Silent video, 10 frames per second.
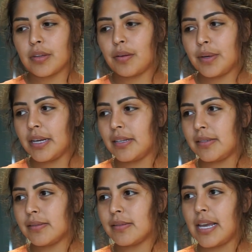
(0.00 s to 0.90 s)
What
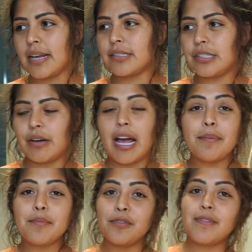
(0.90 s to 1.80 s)
else? Yeah, so
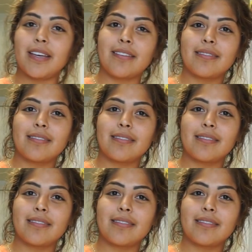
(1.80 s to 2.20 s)
I'm moving.